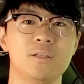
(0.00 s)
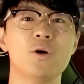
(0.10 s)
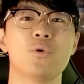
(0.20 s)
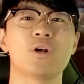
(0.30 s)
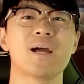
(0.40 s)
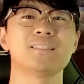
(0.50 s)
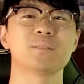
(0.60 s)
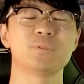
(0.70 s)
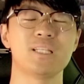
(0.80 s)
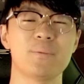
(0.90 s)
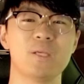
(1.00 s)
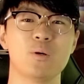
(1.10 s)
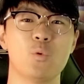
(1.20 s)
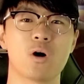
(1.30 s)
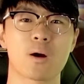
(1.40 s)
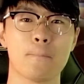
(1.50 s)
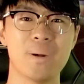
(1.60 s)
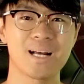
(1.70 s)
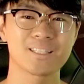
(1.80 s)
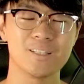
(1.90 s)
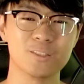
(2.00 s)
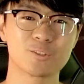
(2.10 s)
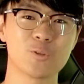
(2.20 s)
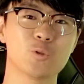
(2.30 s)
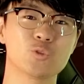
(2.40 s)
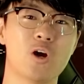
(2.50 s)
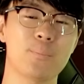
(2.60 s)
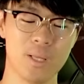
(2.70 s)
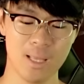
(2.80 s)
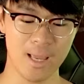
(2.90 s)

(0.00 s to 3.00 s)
Yo, what up guys, I'm Sammy and welcome back to the Sole Drop,